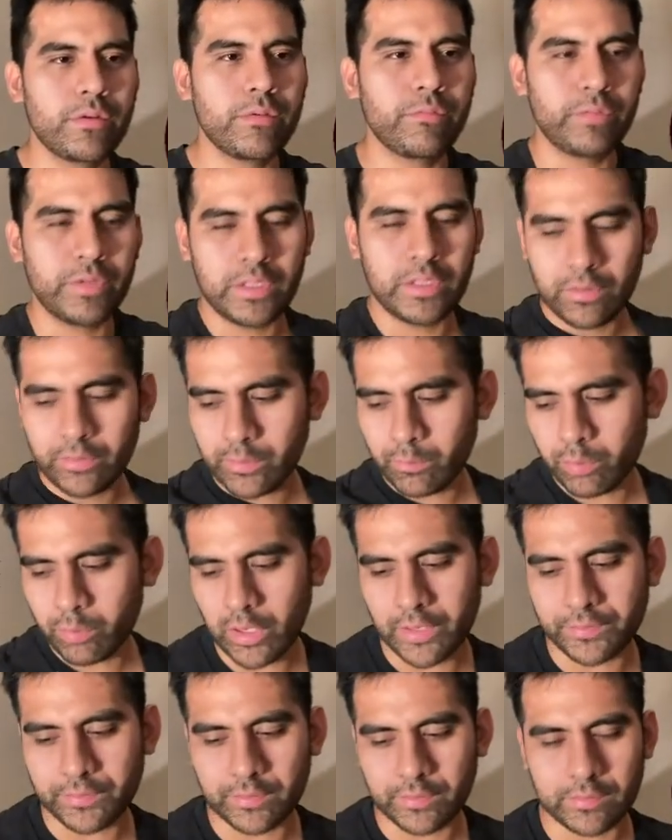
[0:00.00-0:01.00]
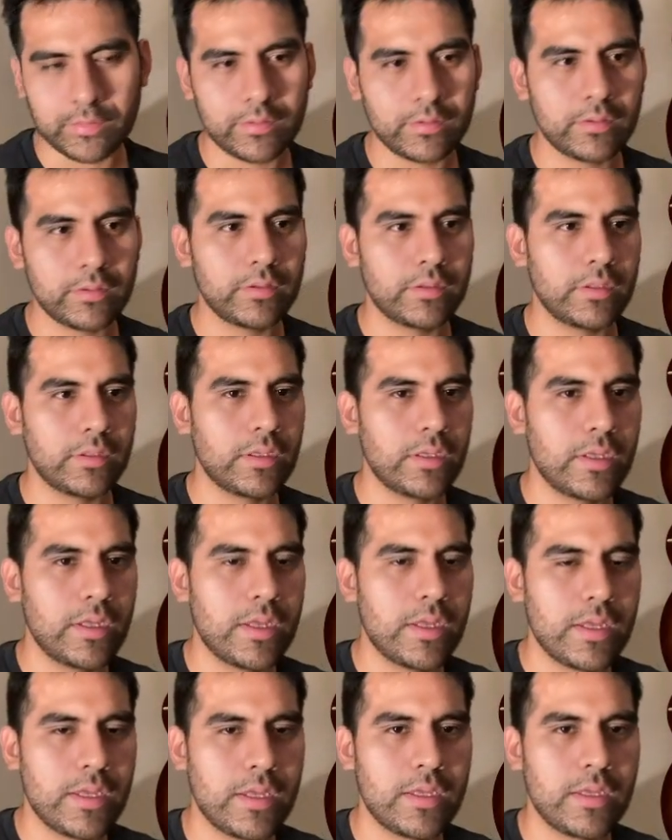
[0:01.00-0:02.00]
the process.
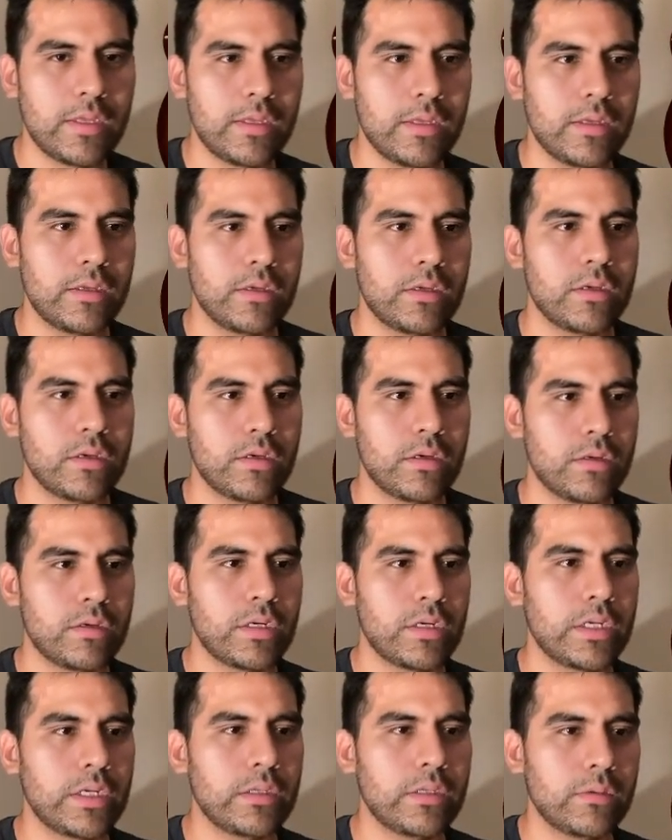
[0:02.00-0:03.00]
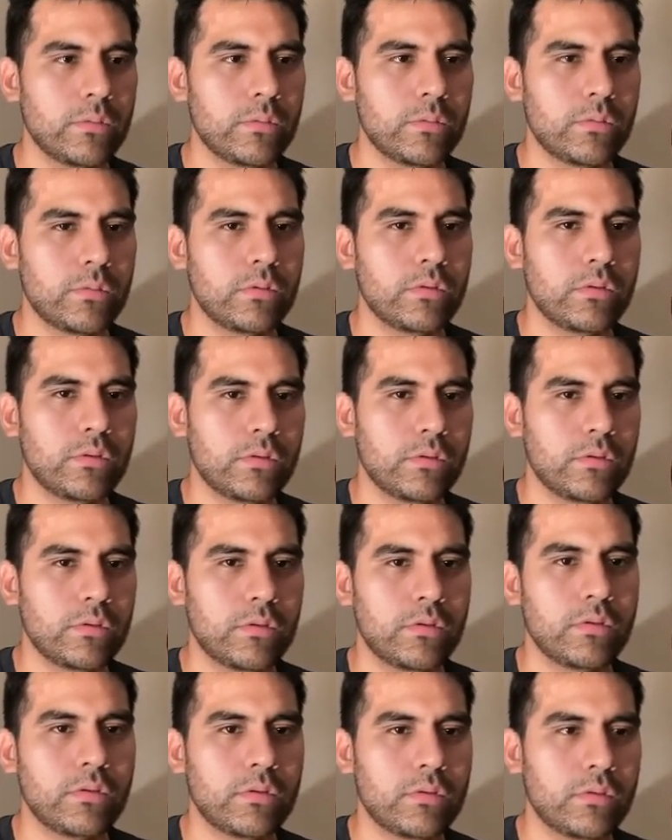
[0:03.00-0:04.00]
All right.
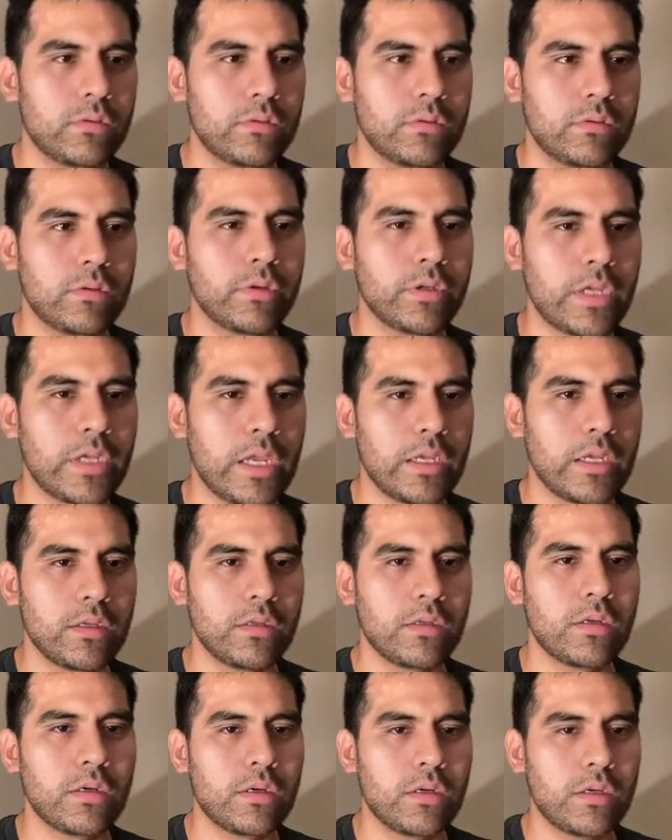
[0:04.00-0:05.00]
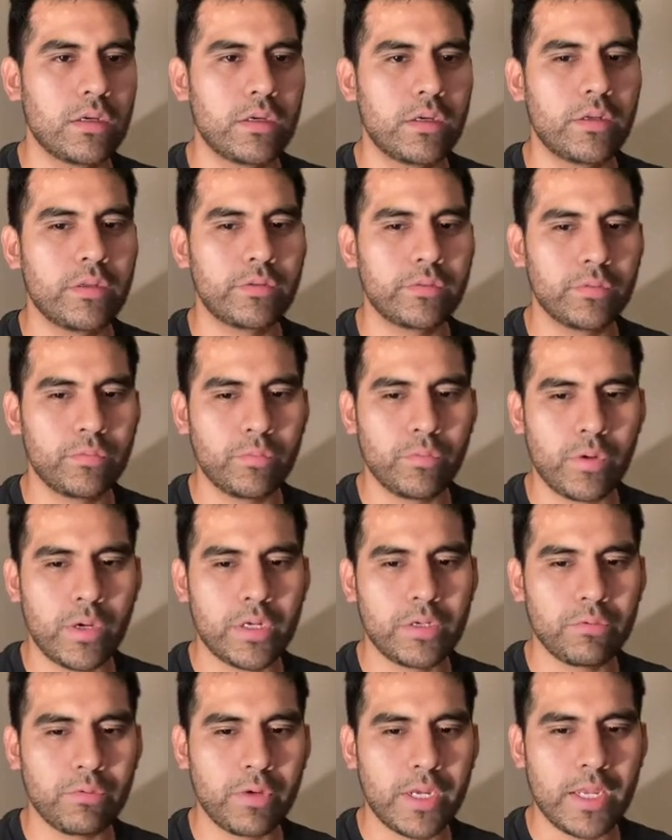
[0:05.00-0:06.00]
Okay. So
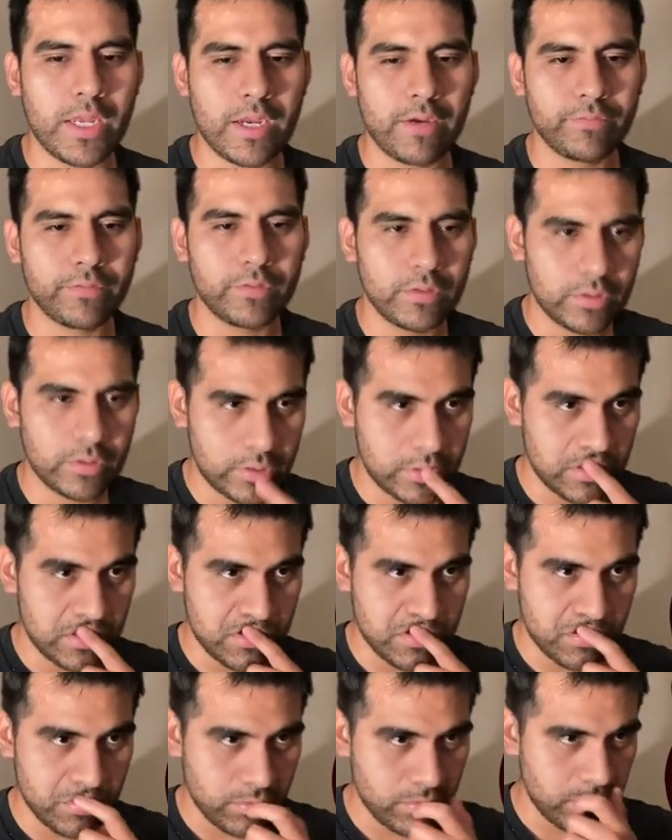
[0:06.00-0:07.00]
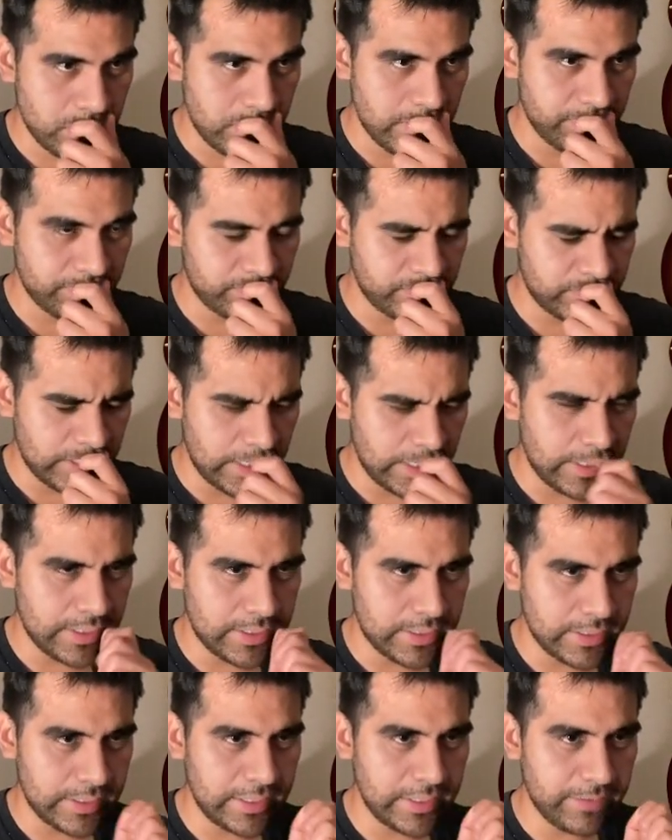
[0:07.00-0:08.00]
what do I have to do? If
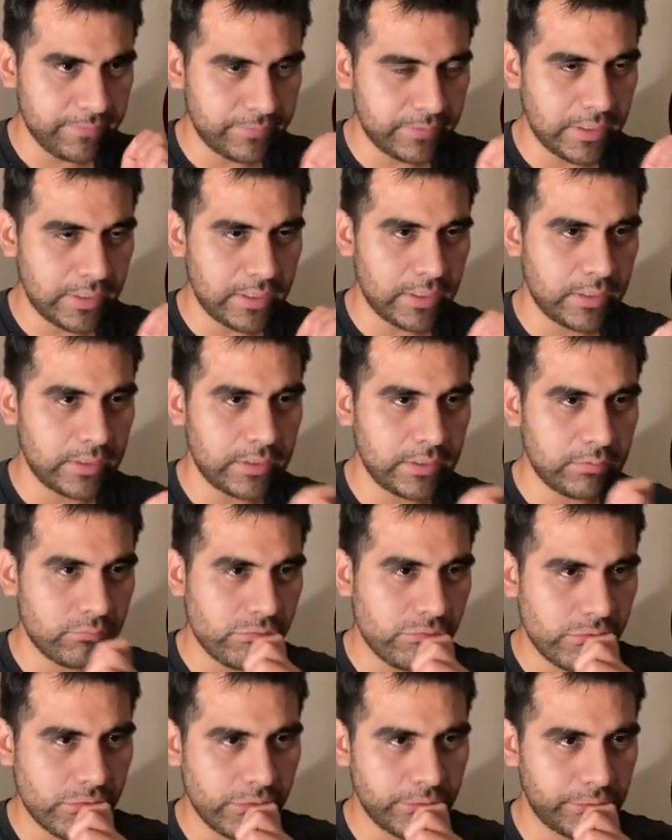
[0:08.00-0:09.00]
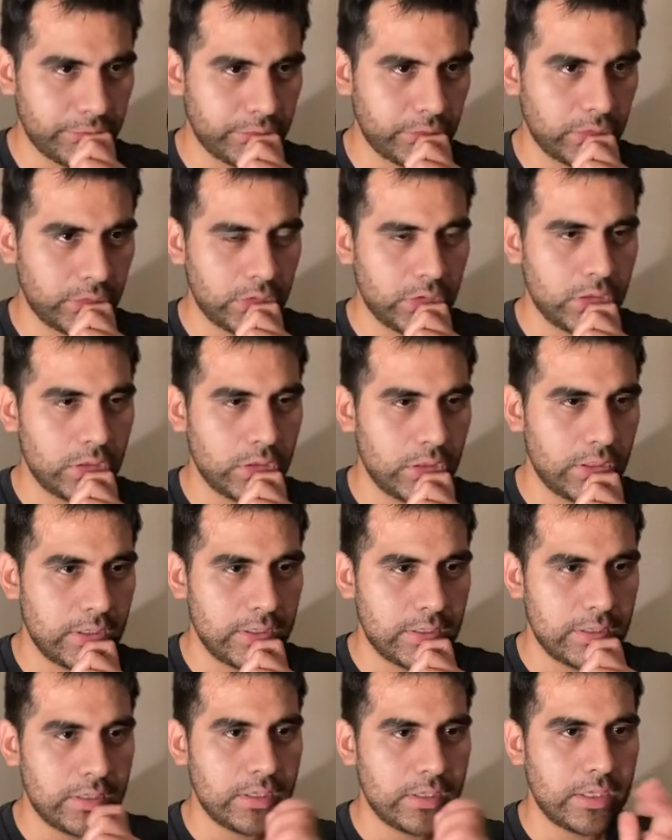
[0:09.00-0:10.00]
data equals,
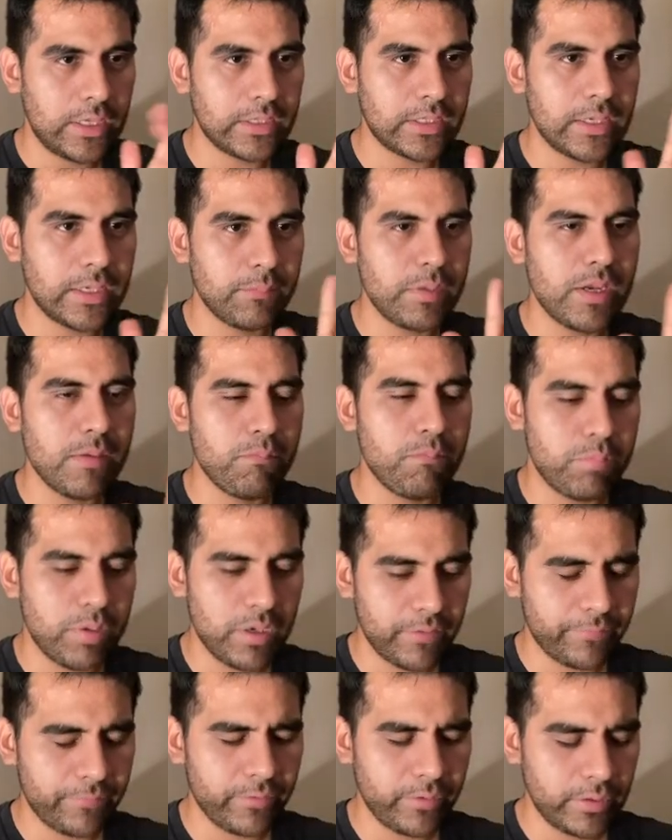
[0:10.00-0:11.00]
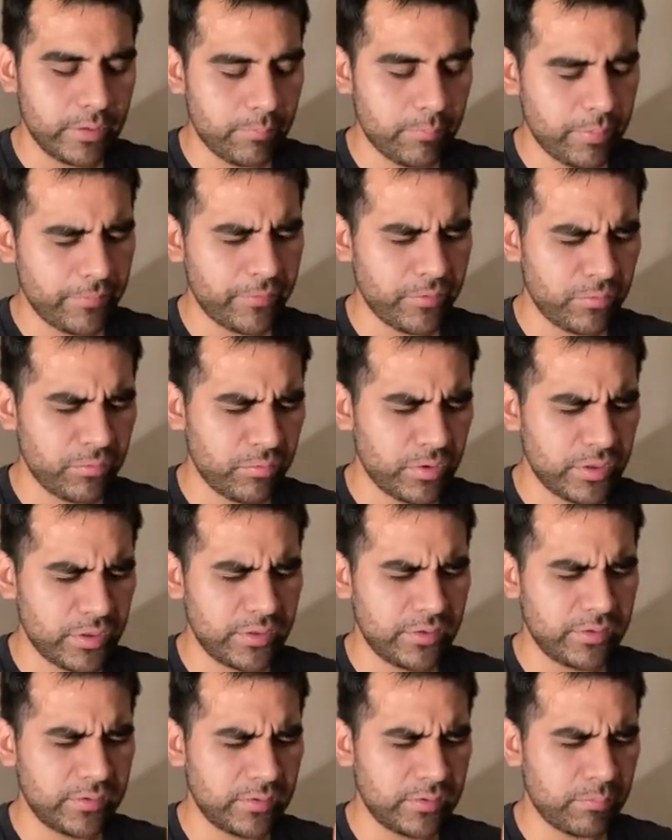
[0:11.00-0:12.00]
give me a buffer. The buffer
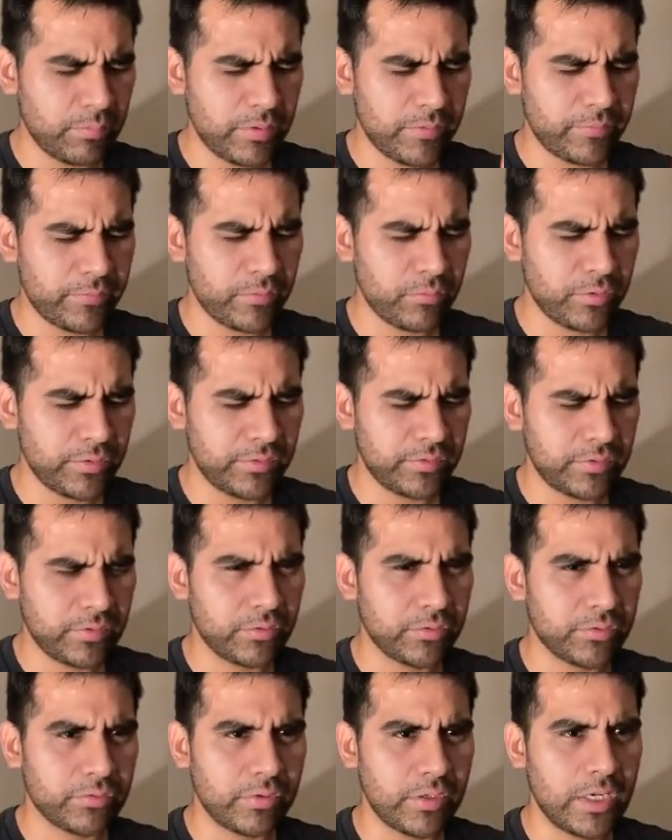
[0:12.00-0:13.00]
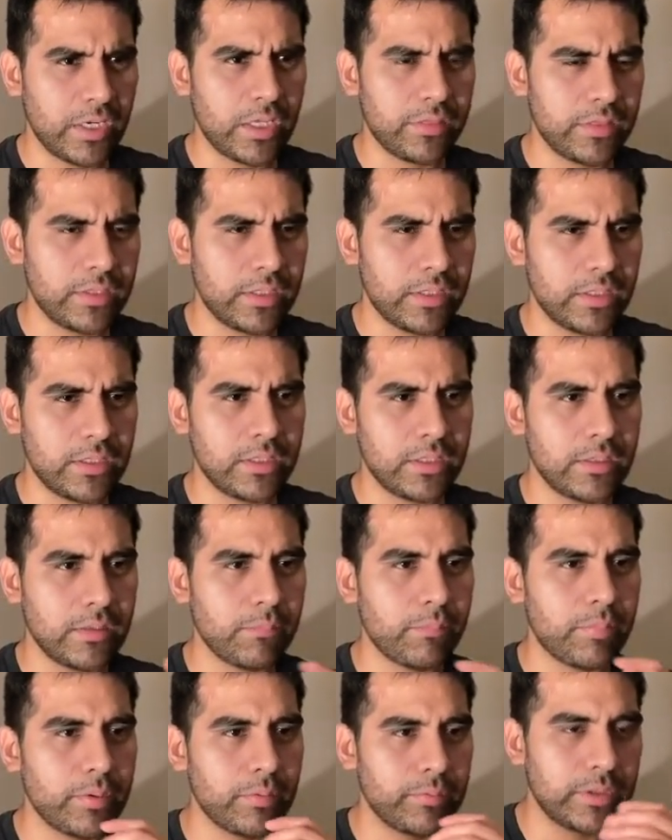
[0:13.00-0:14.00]
was 0.3, I think,
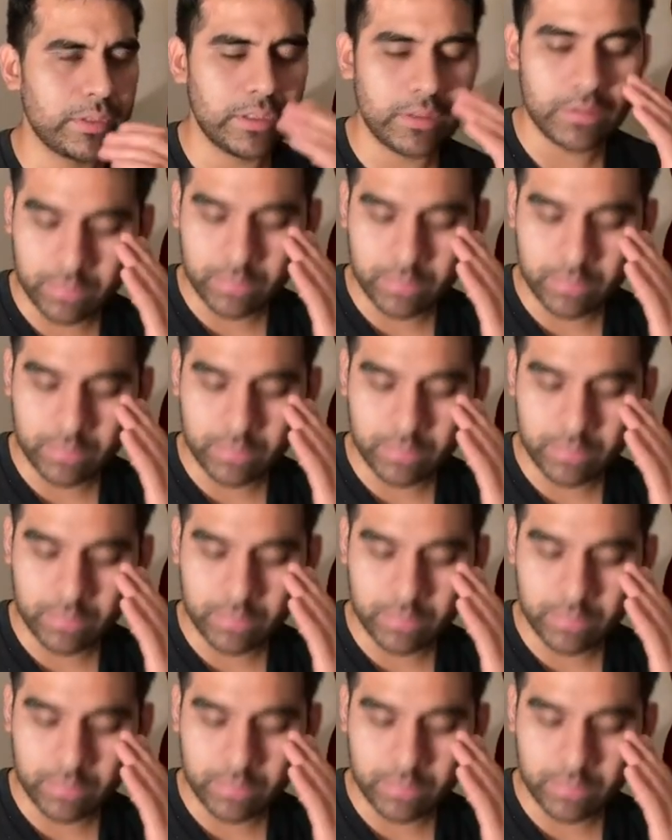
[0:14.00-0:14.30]
but we need to